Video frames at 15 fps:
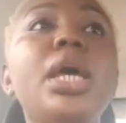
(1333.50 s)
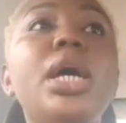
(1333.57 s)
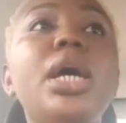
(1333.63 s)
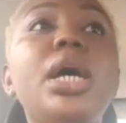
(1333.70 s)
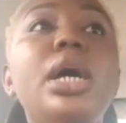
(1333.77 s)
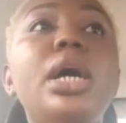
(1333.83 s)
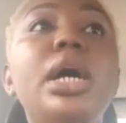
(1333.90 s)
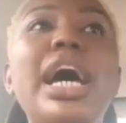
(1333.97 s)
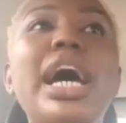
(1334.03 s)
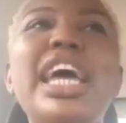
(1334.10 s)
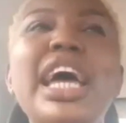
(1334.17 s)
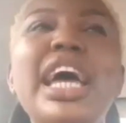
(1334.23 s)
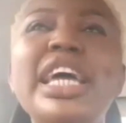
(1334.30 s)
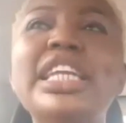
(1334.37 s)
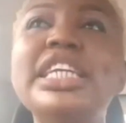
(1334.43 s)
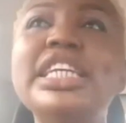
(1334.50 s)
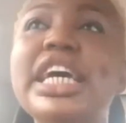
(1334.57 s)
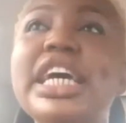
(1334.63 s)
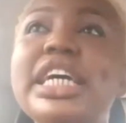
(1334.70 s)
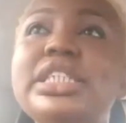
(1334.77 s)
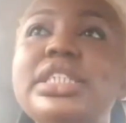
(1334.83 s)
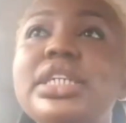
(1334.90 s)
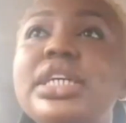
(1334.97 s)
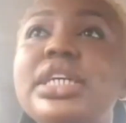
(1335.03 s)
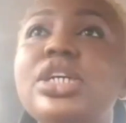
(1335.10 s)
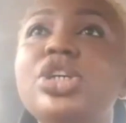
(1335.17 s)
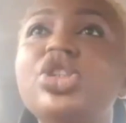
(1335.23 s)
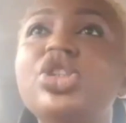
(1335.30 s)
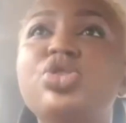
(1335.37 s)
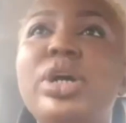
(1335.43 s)
I needed
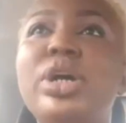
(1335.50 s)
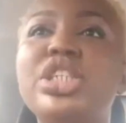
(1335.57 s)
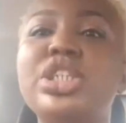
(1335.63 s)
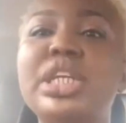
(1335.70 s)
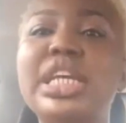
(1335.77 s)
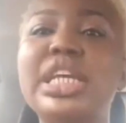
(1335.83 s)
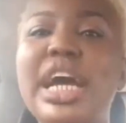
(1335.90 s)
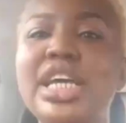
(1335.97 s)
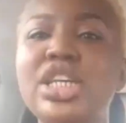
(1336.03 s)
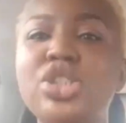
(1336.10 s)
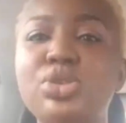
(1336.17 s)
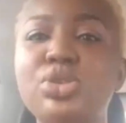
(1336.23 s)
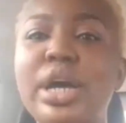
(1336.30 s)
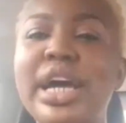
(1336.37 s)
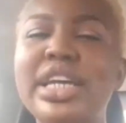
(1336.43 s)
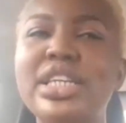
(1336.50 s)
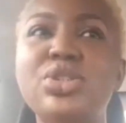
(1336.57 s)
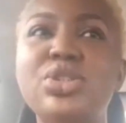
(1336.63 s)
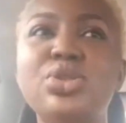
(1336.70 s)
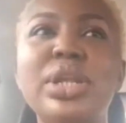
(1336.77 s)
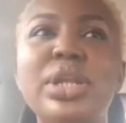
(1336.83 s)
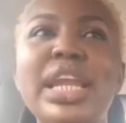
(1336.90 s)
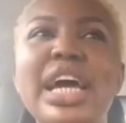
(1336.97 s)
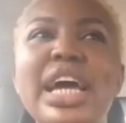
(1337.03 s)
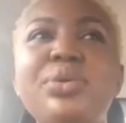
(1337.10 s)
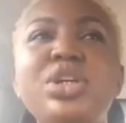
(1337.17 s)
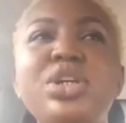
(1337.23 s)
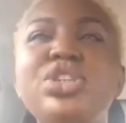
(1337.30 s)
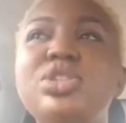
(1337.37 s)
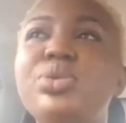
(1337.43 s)
to actually isolate. I don't
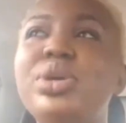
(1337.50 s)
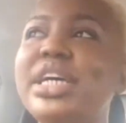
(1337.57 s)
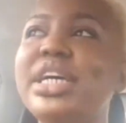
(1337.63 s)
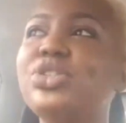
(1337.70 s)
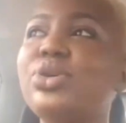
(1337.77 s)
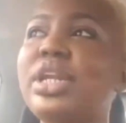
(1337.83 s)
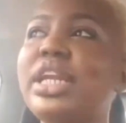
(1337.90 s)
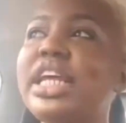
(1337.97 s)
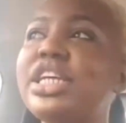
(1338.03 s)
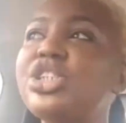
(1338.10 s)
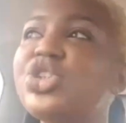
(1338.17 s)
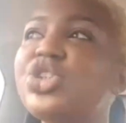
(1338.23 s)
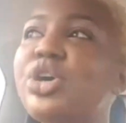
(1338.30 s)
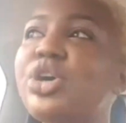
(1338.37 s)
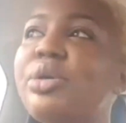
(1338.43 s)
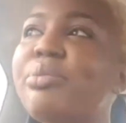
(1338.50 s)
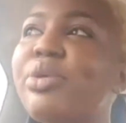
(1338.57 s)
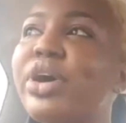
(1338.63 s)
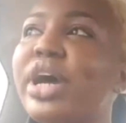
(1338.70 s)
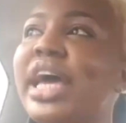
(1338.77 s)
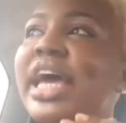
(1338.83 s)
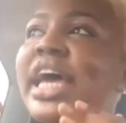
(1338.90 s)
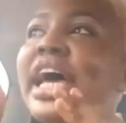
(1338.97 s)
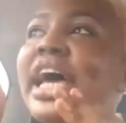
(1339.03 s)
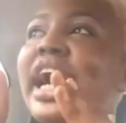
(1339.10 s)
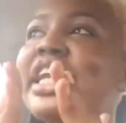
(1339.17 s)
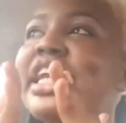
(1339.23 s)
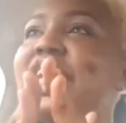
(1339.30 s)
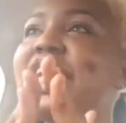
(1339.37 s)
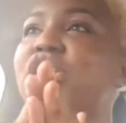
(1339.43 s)
want to use the word isolation, but
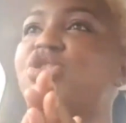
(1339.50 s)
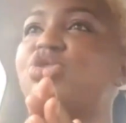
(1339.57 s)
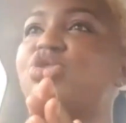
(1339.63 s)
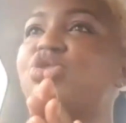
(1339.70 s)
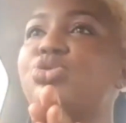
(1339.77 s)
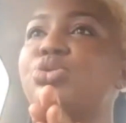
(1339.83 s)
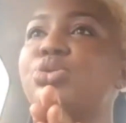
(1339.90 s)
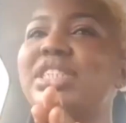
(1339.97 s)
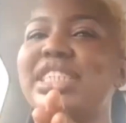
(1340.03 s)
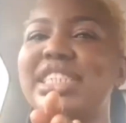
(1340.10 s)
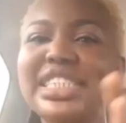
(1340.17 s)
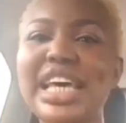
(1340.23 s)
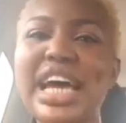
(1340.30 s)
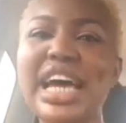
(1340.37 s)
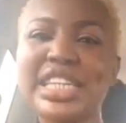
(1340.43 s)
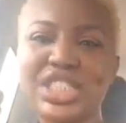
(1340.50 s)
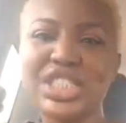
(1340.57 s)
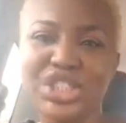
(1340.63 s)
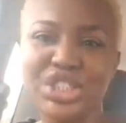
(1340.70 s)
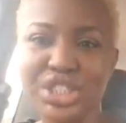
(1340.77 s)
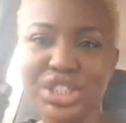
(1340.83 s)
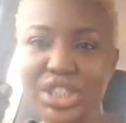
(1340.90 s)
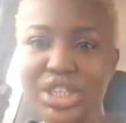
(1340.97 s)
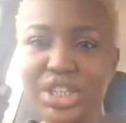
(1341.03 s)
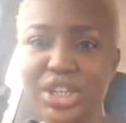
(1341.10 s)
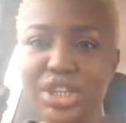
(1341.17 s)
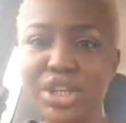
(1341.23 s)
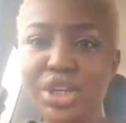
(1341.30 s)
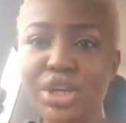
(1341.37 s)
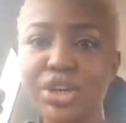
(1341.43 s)
I needed to detach
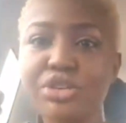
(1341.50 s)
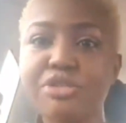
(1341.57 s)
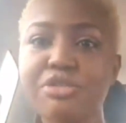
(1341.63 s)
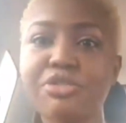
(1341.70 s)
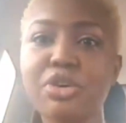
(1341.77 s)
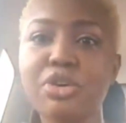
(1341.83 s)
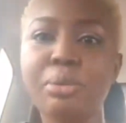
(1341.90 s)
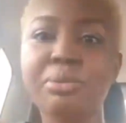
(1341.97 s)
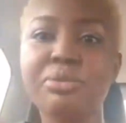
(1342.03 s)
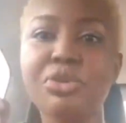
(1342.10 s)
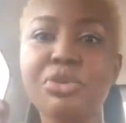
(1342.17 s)
from